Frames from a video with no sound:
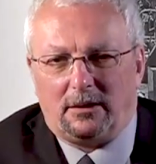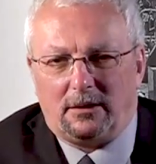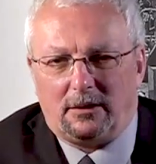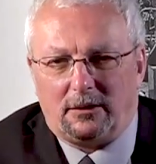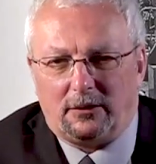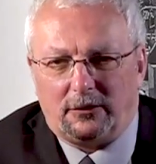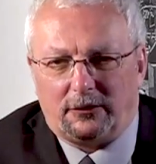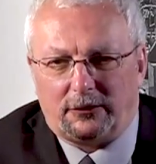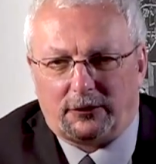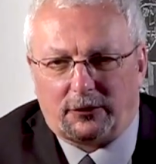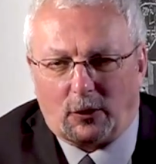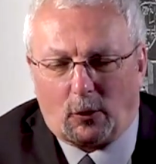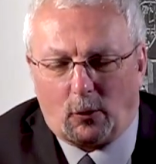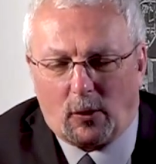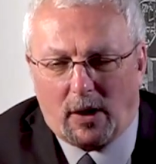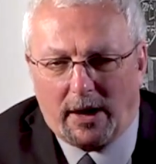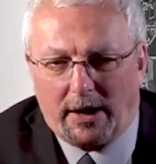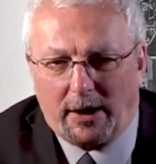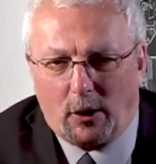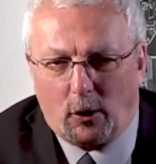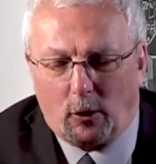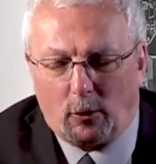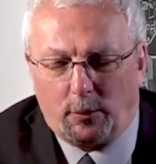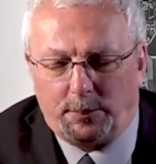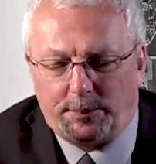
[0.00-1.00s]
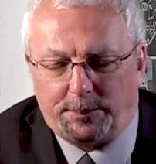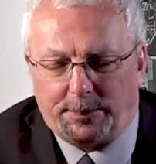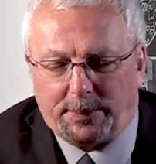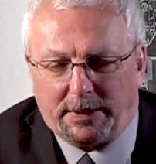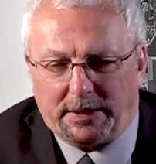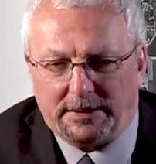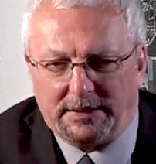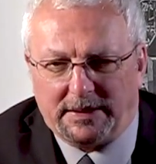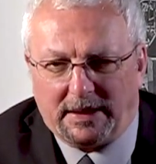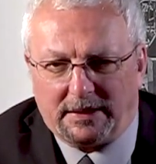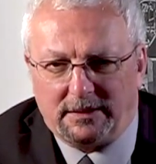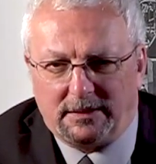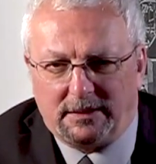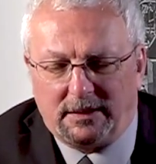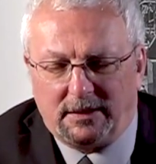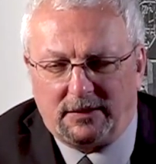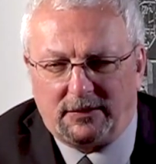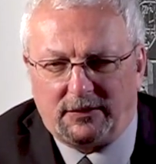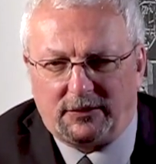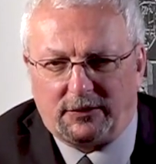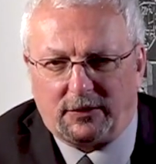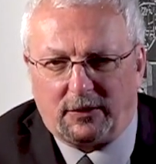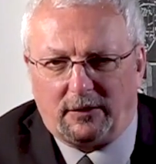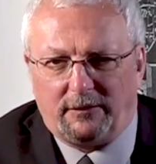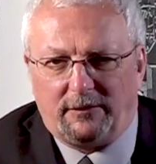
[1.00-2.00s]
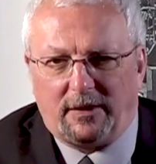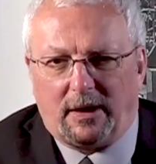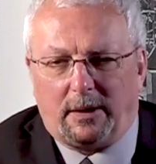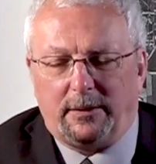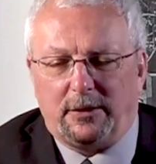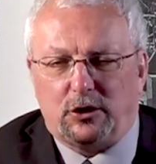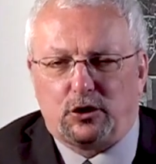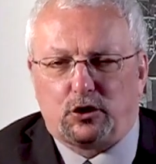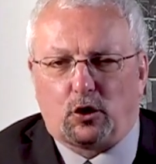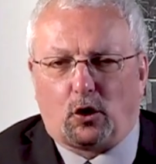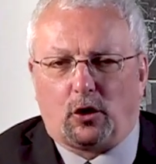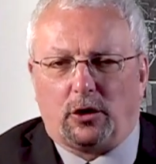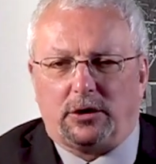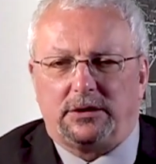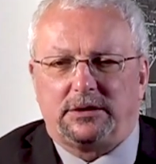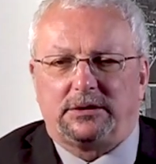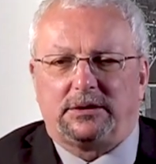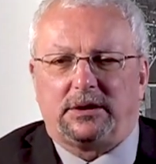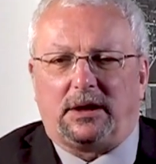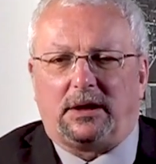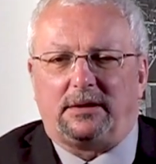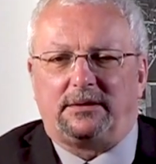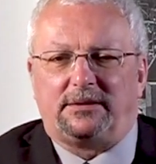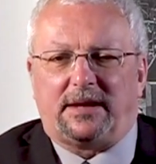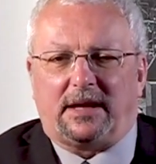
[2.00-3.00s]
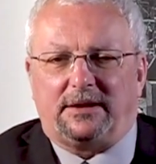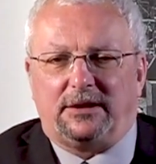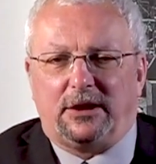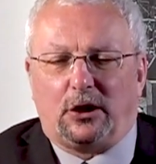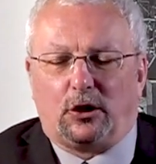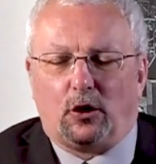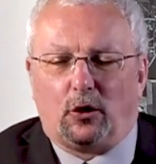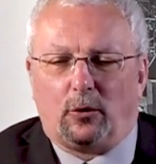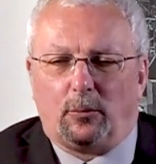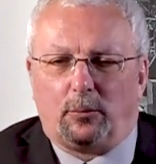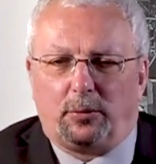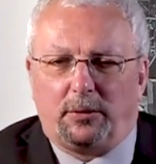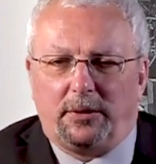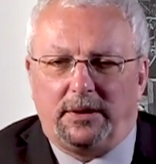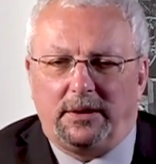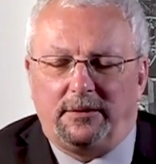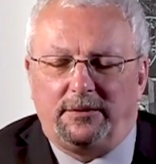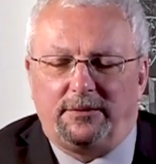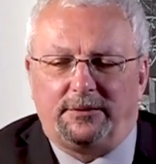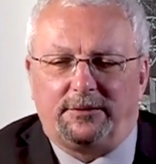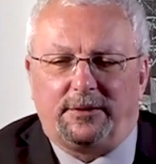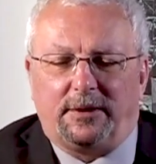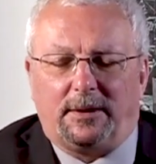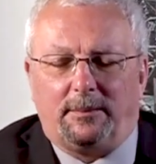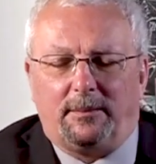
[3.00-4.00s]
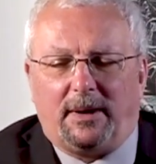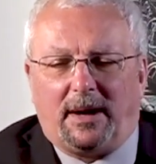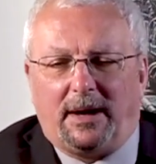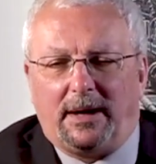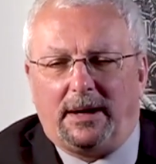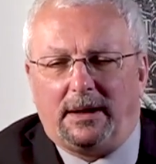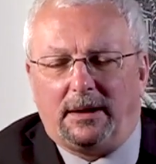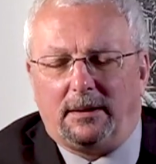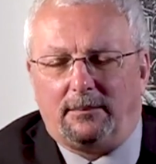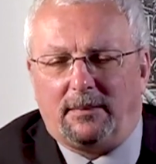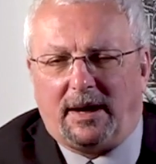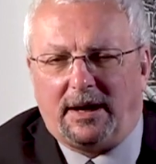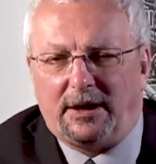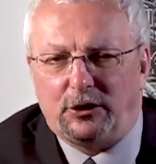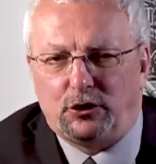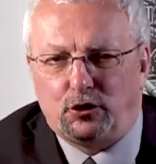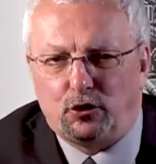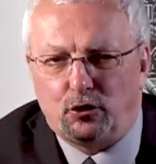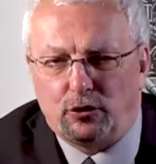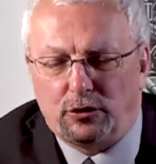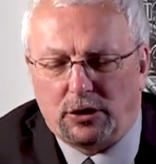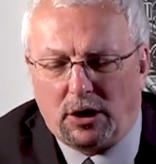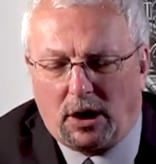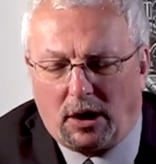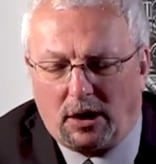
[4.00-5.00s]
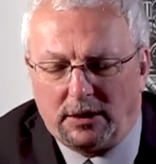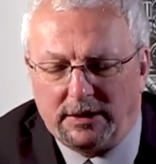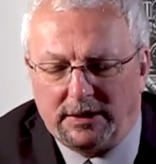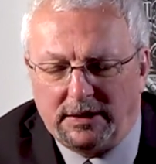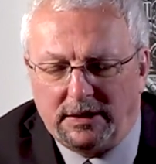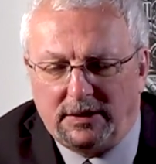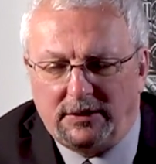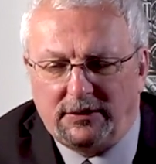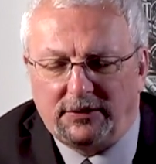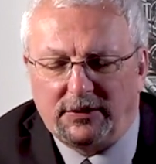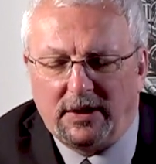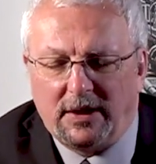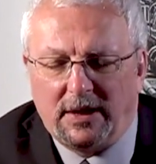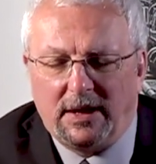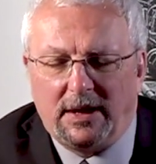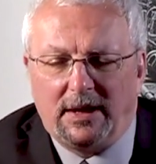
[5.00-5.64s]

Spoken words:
So I hope that this very short technical brief by my two colleagues,